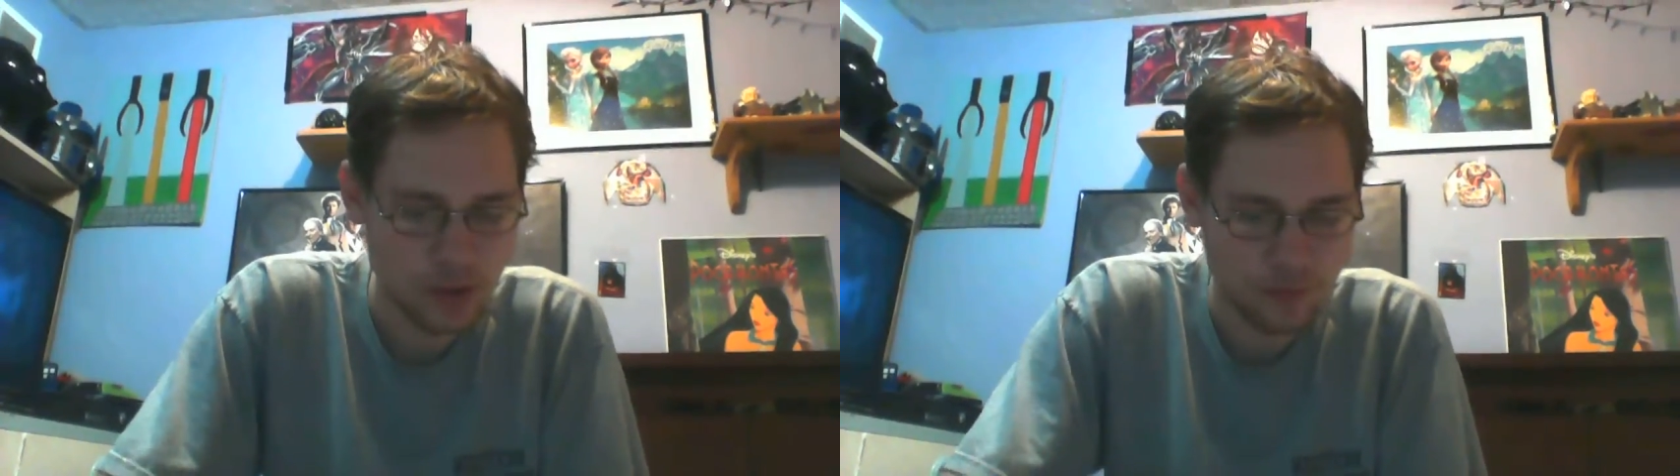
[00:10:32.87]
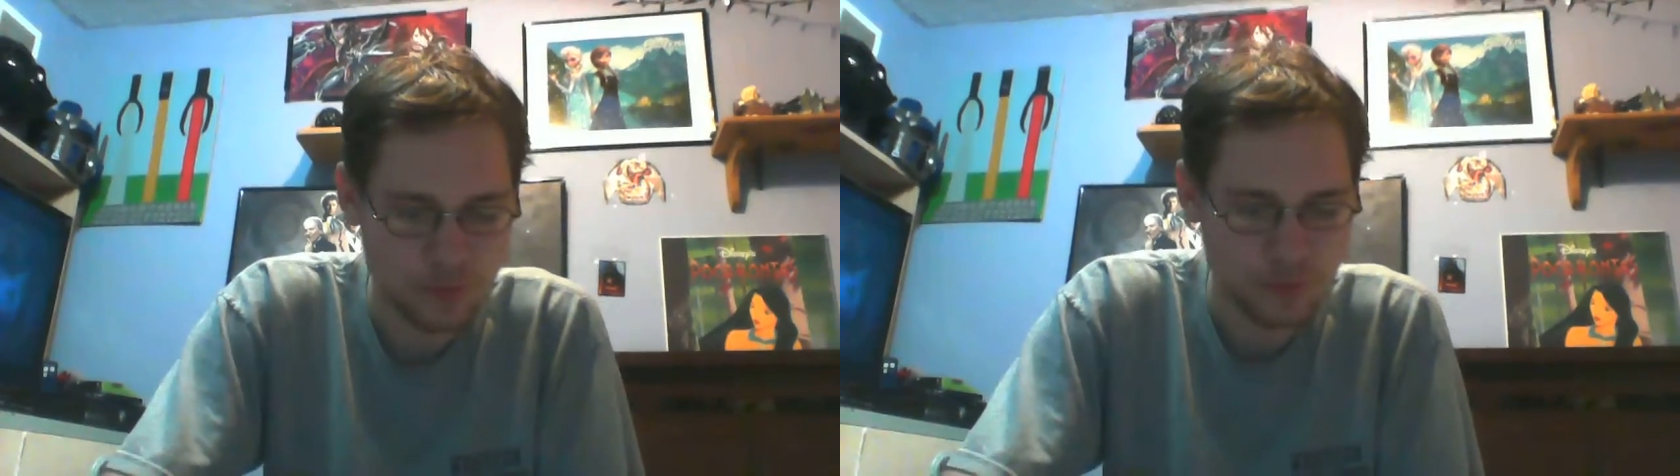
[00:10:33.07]

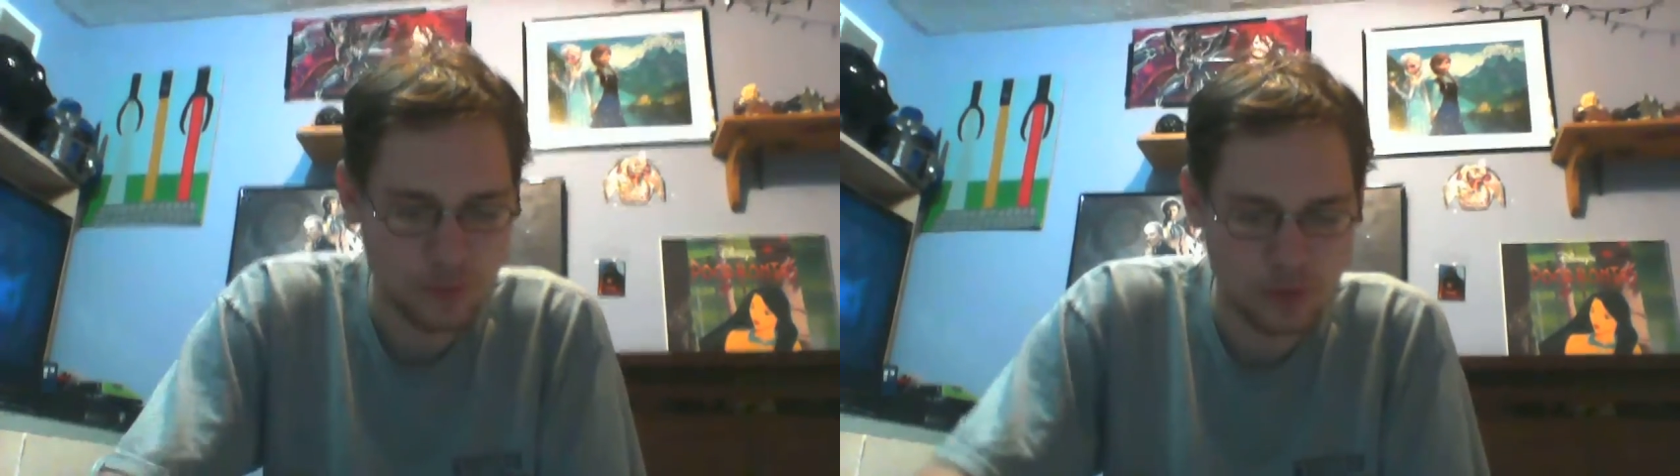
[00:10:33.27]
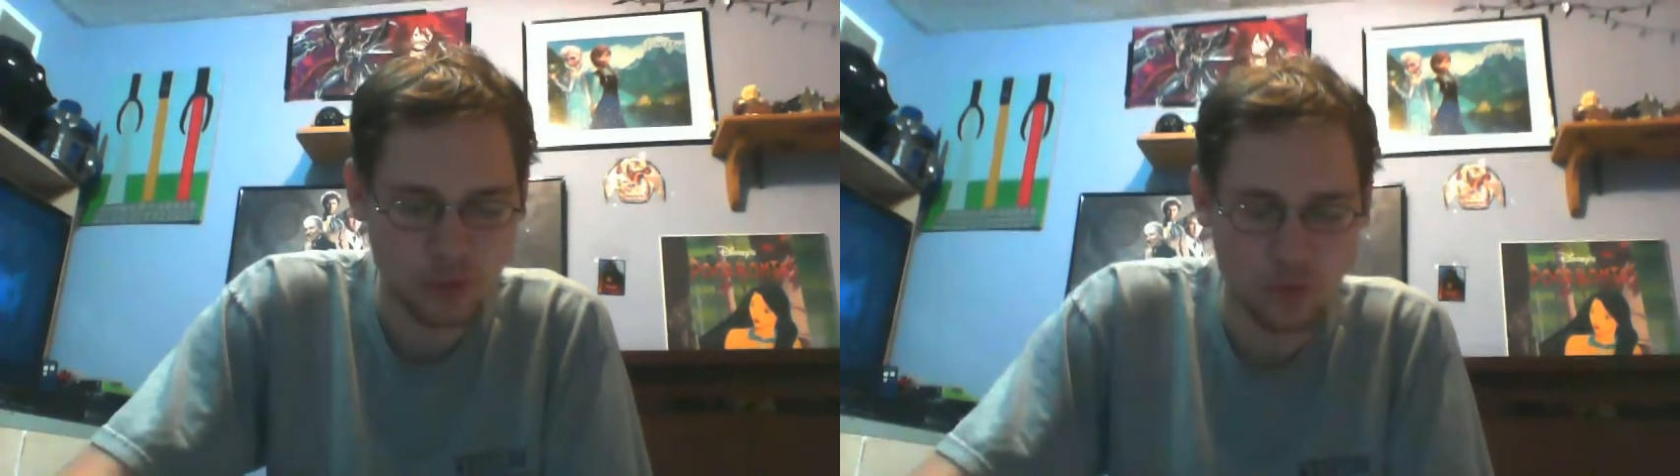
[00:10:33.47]
If
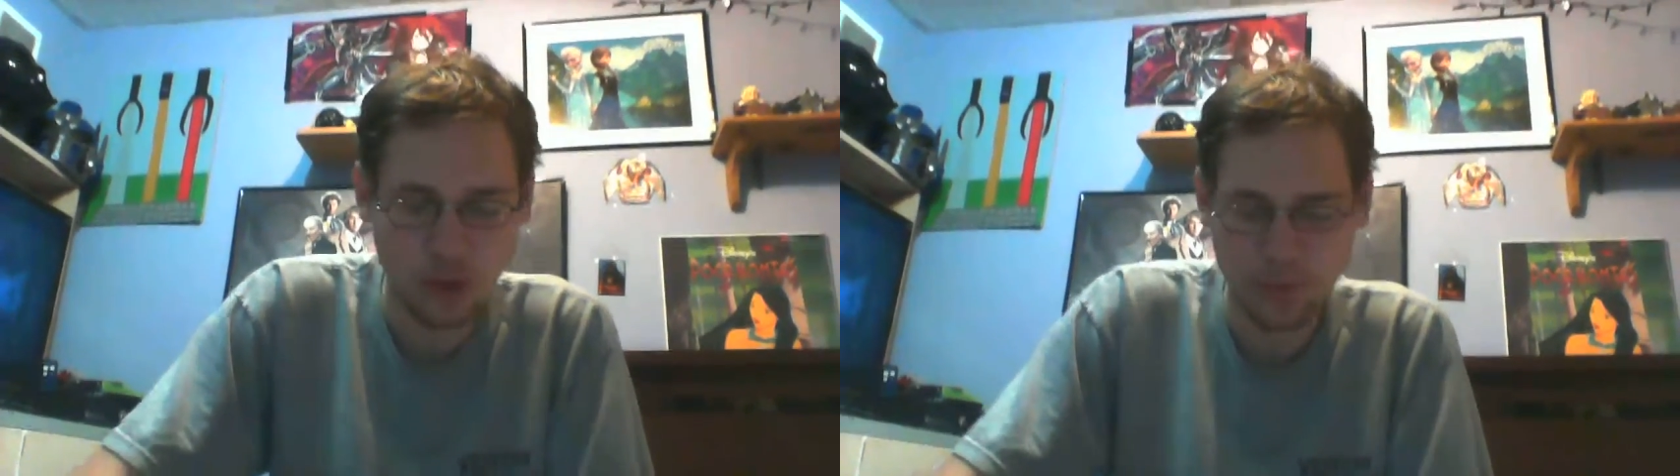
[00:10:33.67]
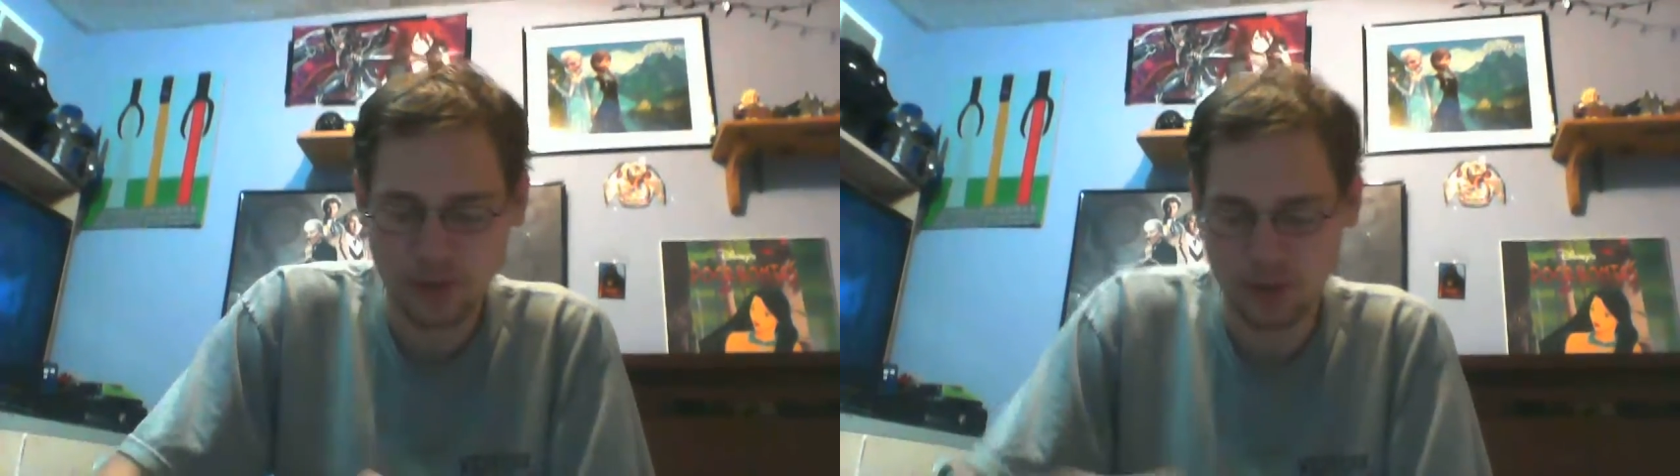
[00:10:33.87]
you
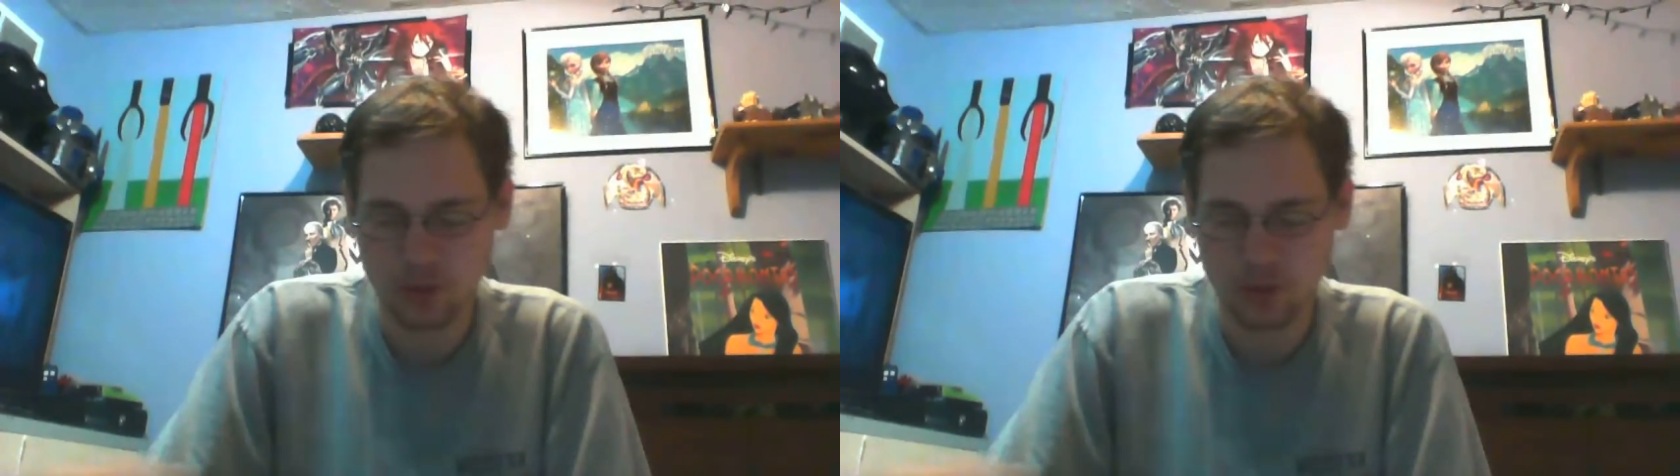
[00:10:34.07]
want me to